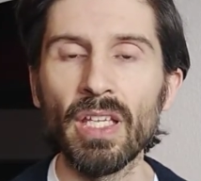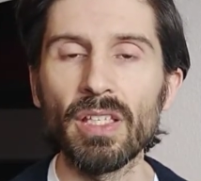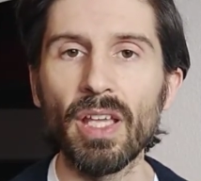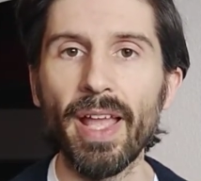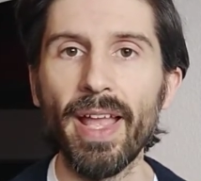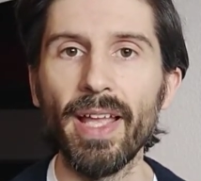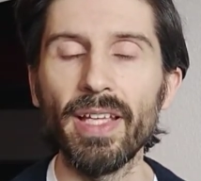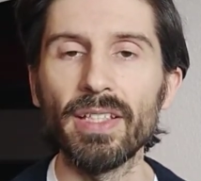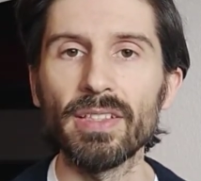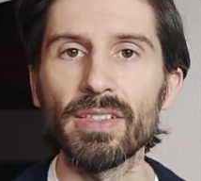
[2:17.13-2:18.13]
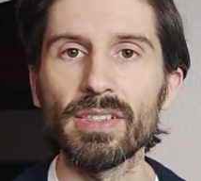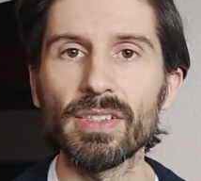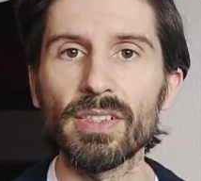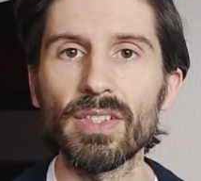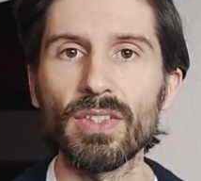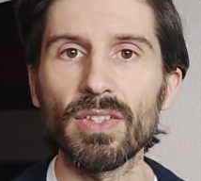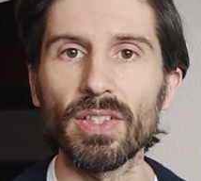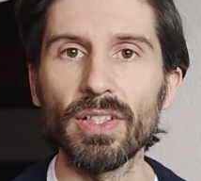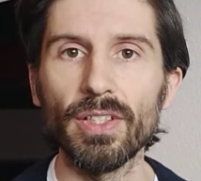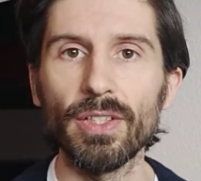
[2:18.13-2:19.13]
And
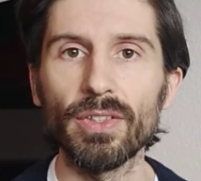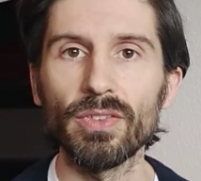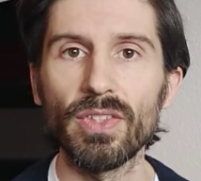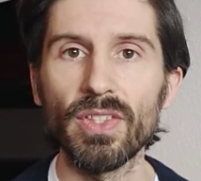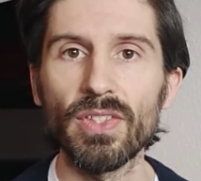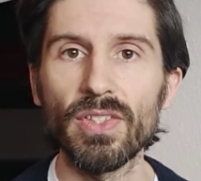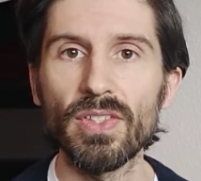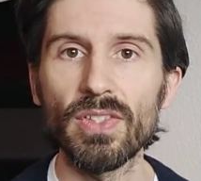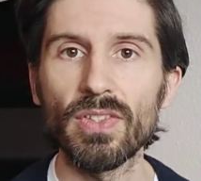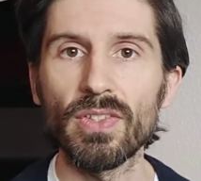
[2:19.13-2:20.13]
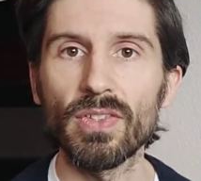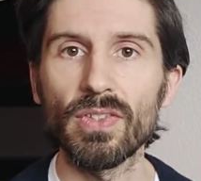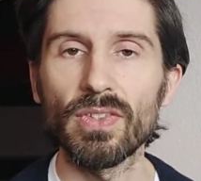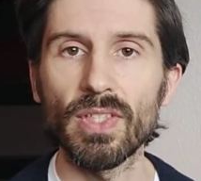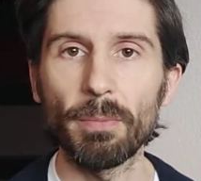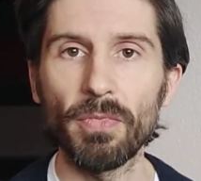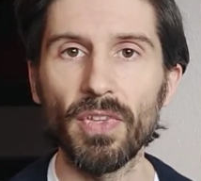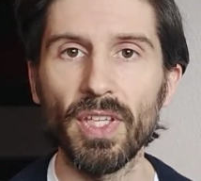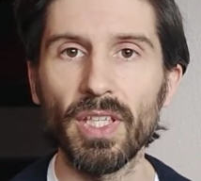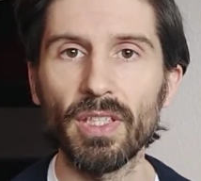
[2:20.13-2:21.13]
this is
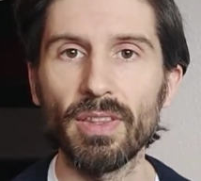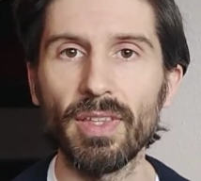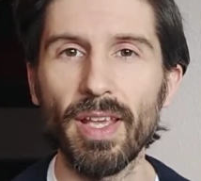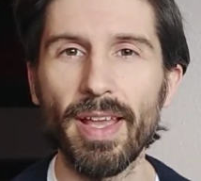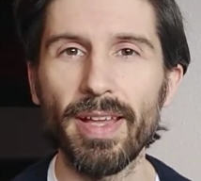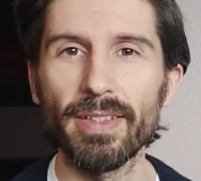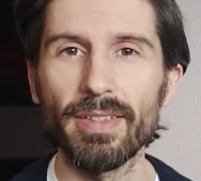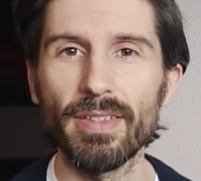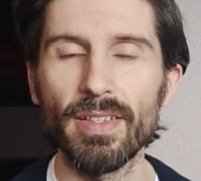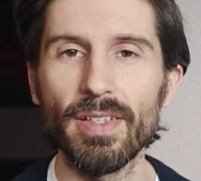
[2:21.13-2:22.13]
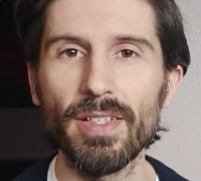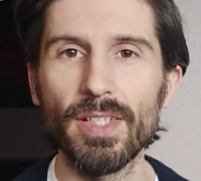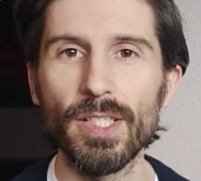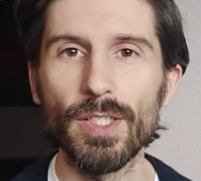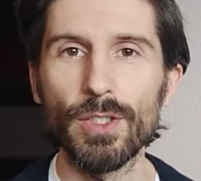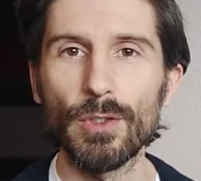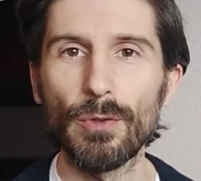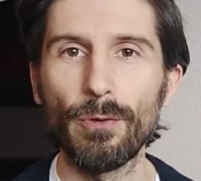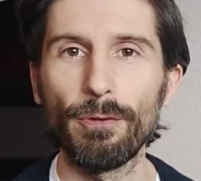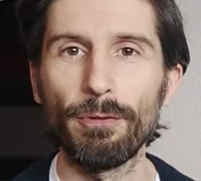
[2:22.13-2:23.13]
something that is
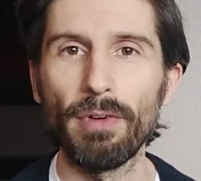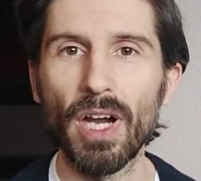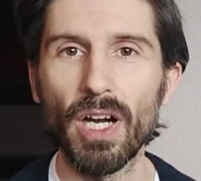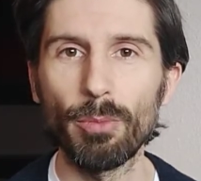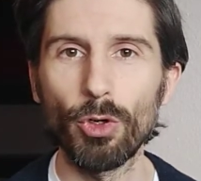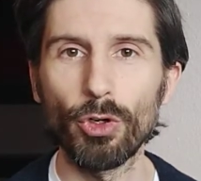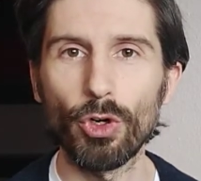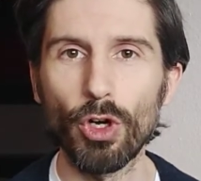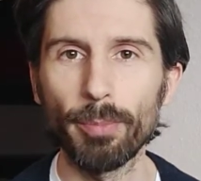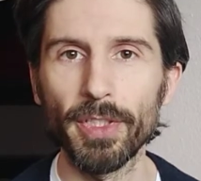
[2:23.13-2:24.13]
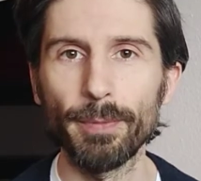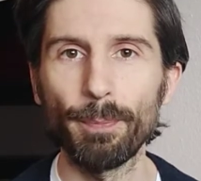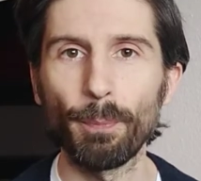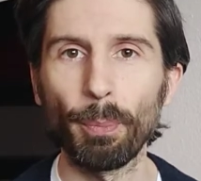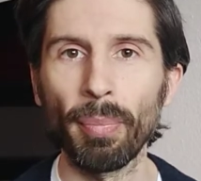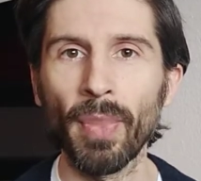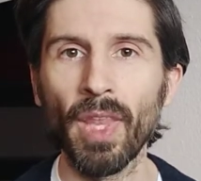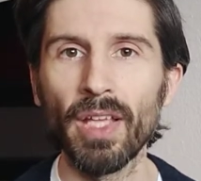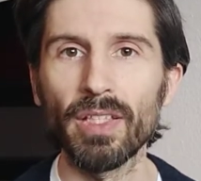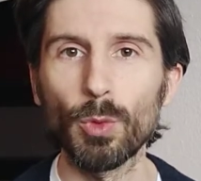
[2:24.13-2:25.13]
far more common
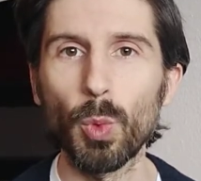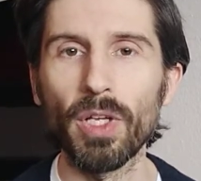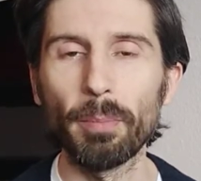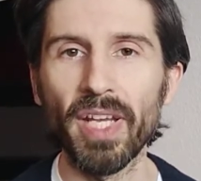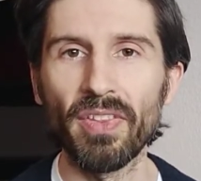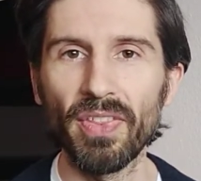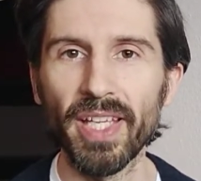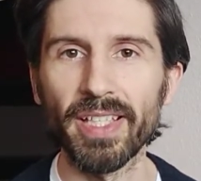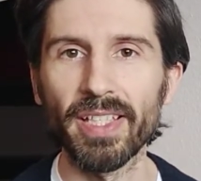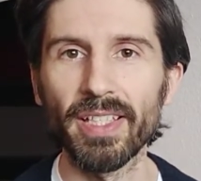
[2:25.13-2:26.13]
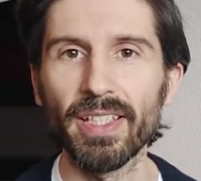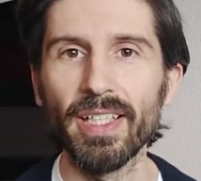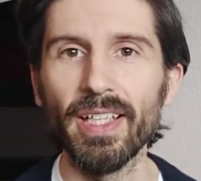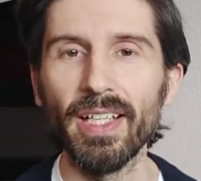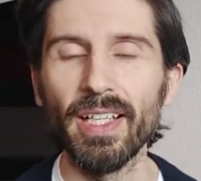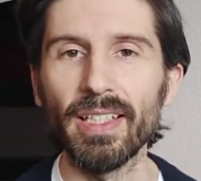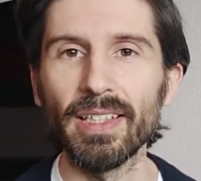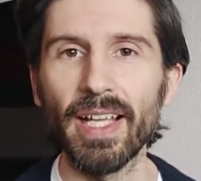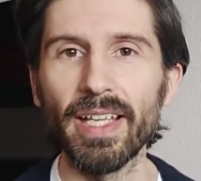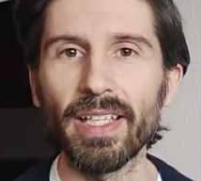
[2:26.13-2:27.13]
than one might think.
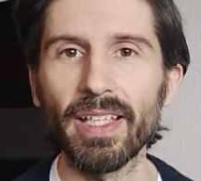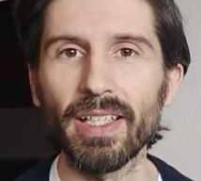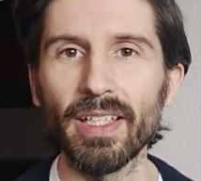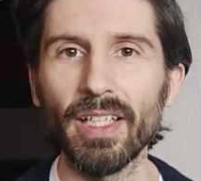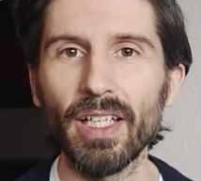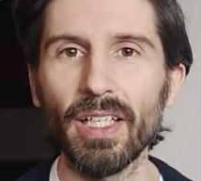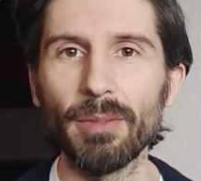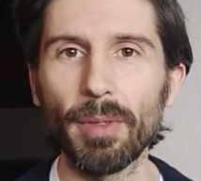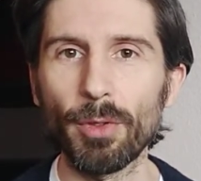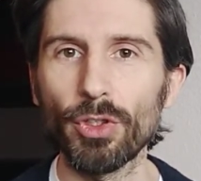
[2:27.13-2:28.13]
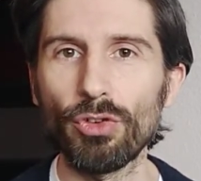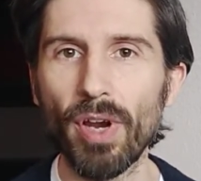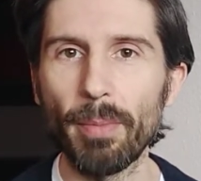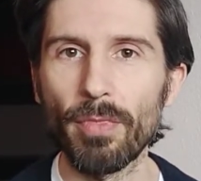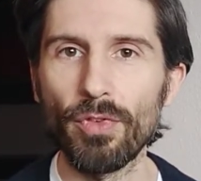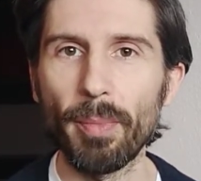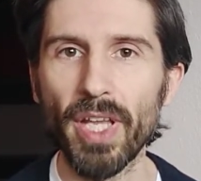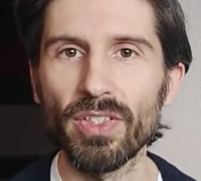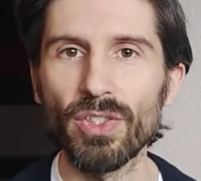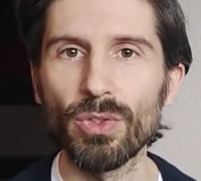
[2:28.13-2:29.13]
Like, I'm going to
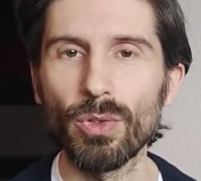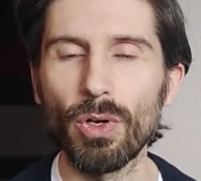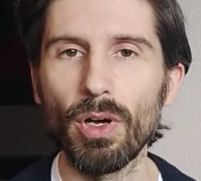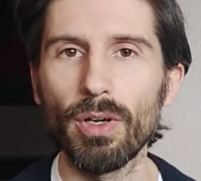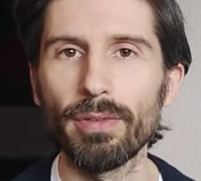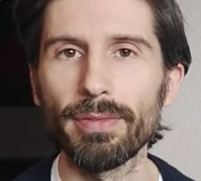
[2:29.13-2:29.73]
remind you of